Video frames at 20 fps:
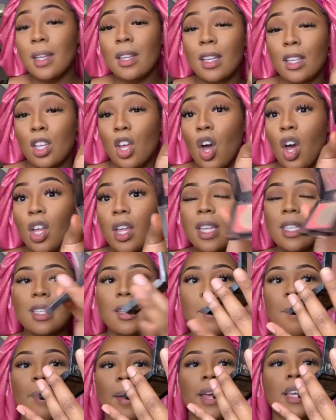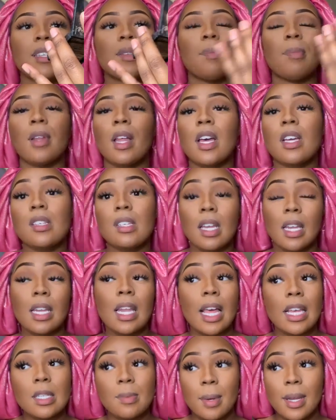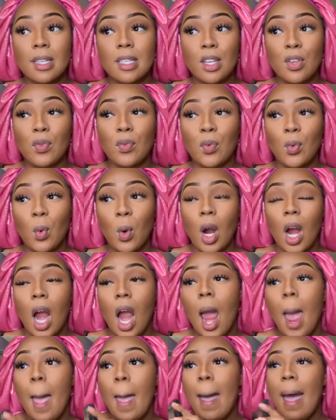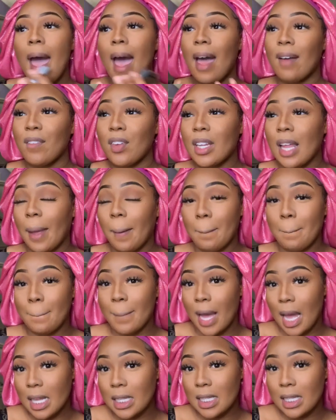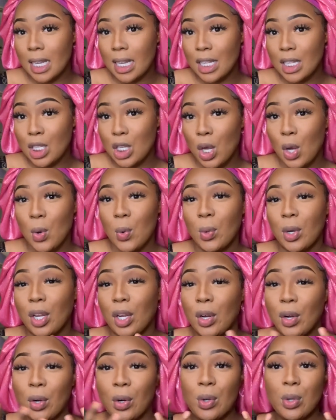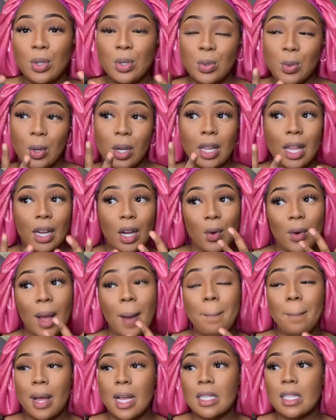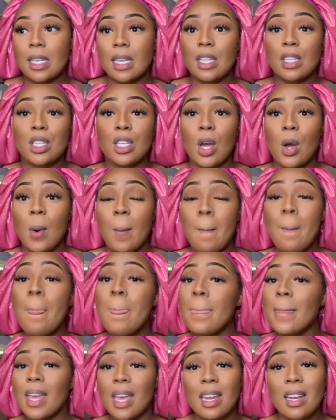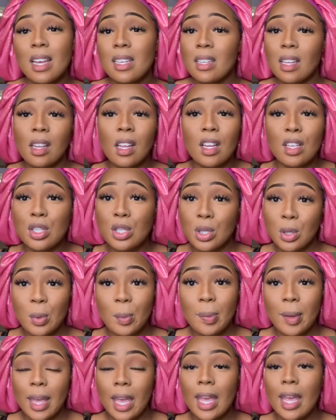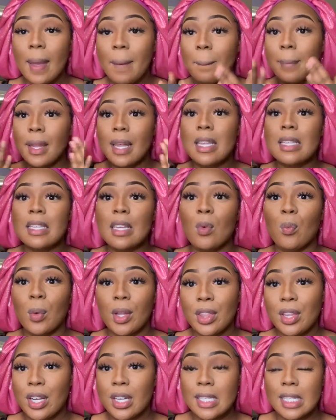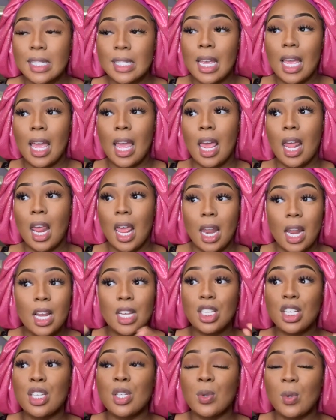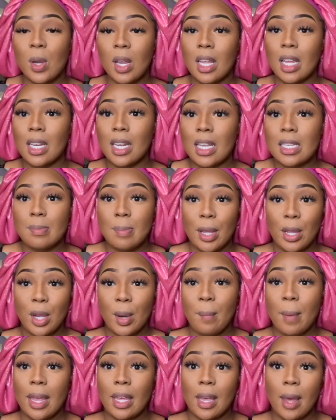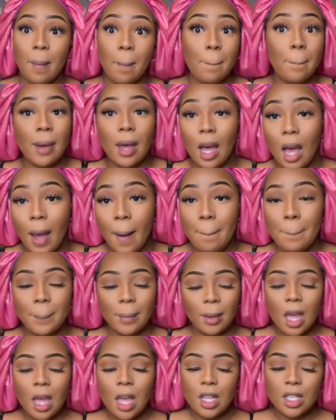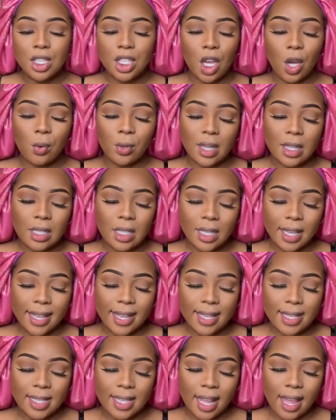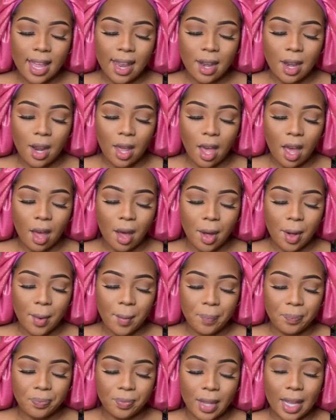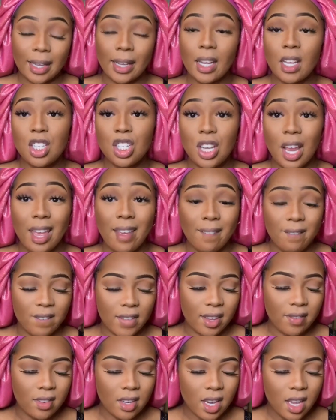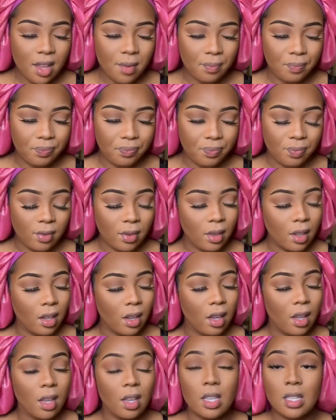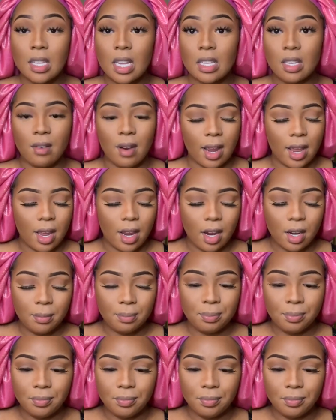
Y'all, it's the best blush, and especially for, I feel like my skin tone and girls who are like around my skin tone. It doesn't look too pink, it blends in with your skin, and it just really does make your makeup pop. So this is in, I guess shade 50, it says it right here.